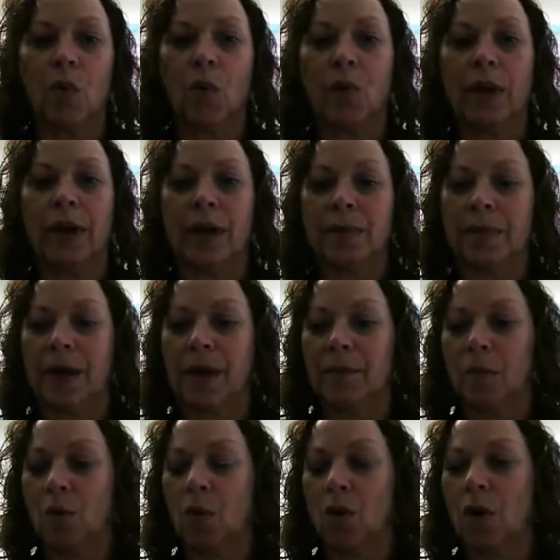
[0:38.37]
orient
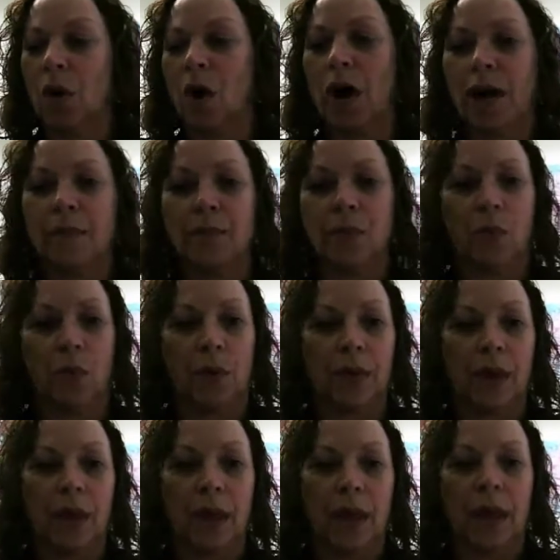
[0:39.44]
them or onboard.
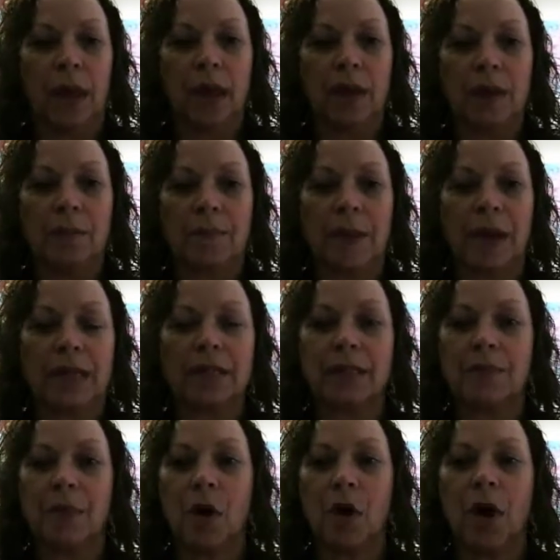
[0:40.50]
It depends
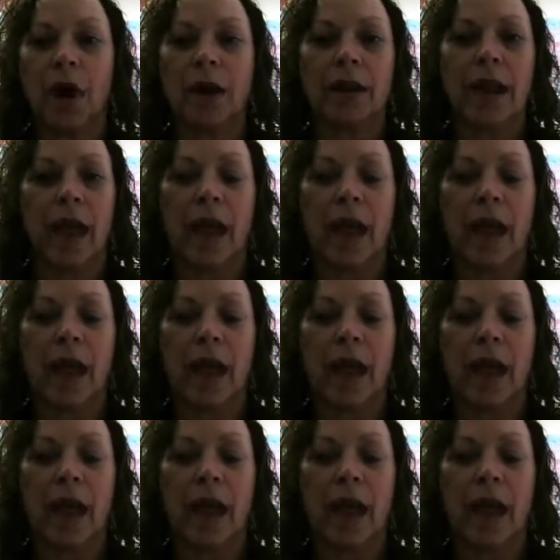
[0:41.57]
upon